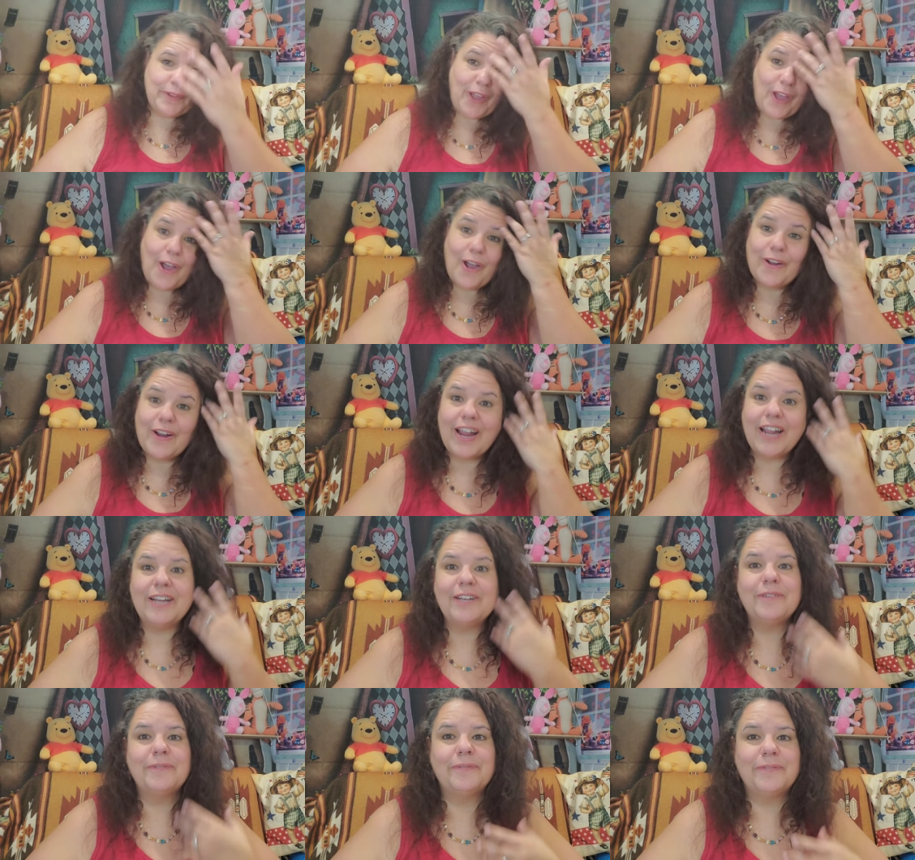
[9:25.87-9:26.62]

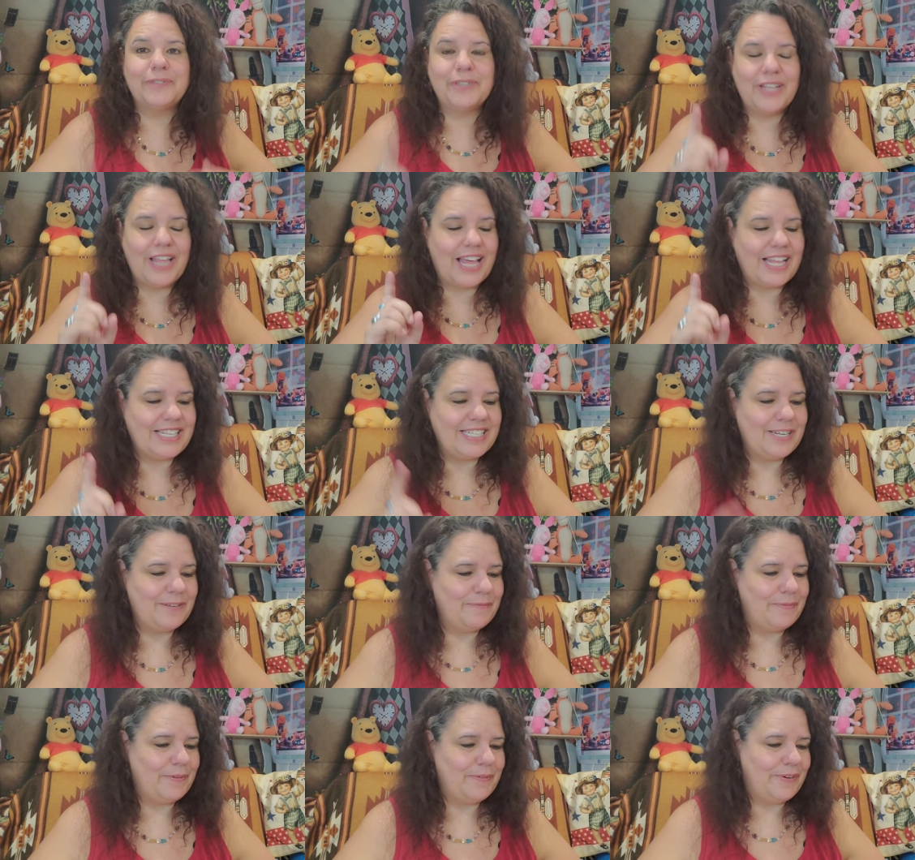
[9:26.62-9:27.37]
Alright, so that's
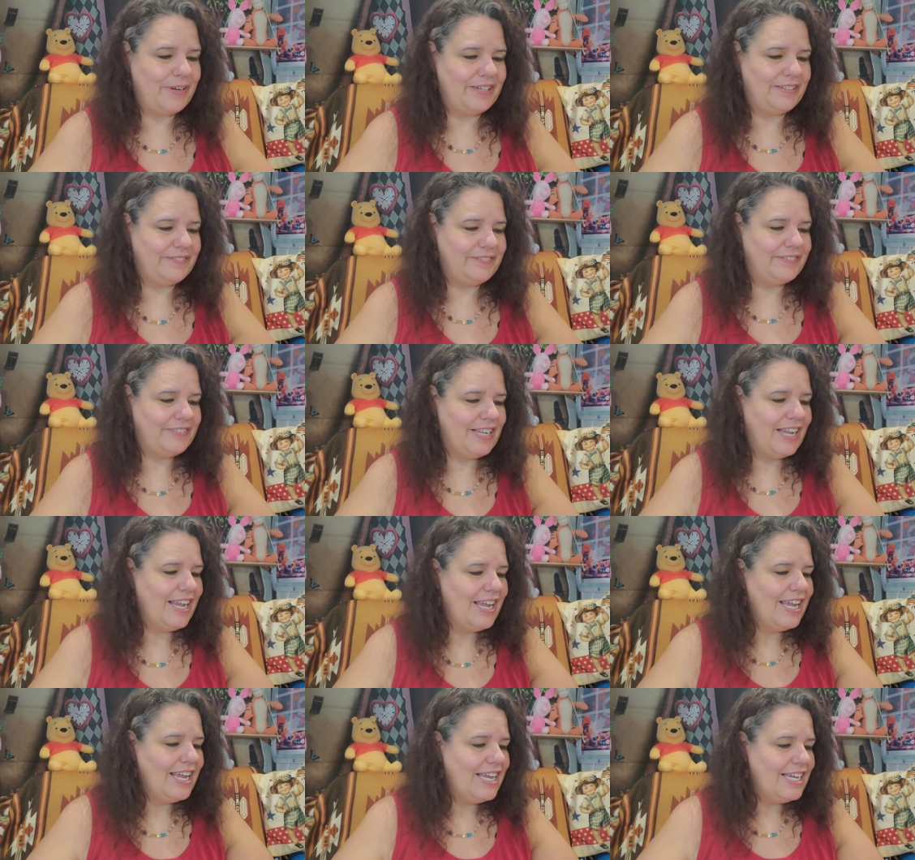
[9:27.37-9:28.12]
number one.
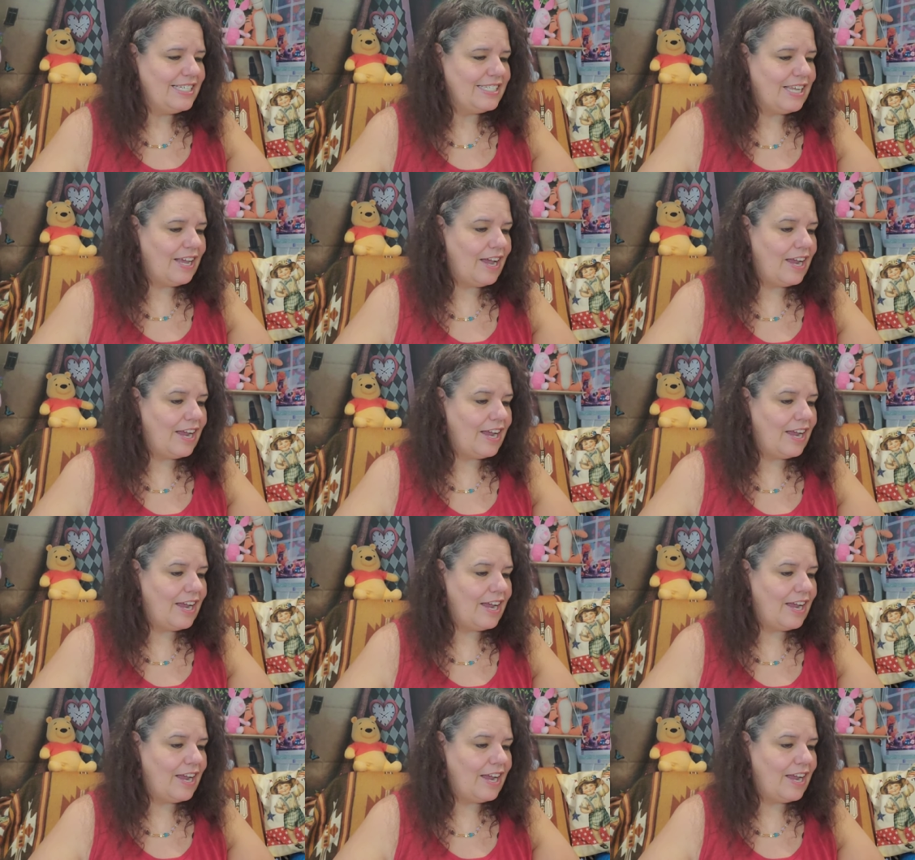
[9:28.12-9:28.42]
So